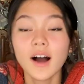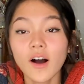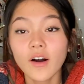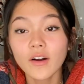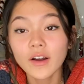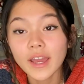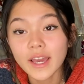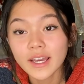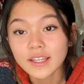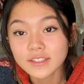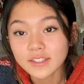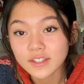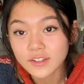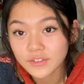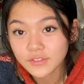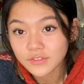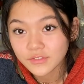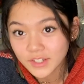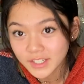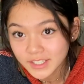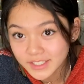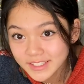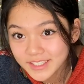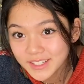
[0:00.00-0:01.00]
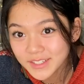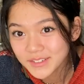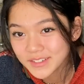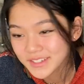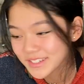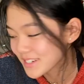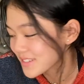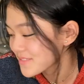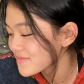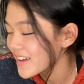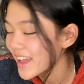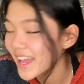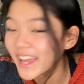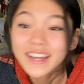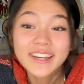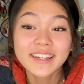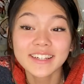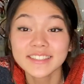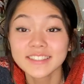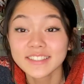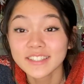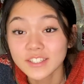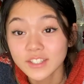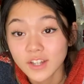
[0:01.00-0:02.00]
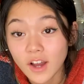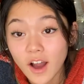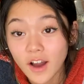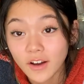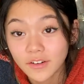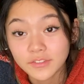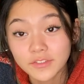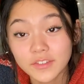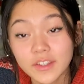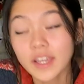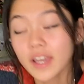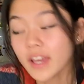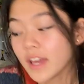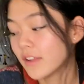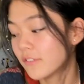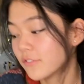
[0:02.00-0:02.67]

Okay, so the first thing we're going to make is a toffee.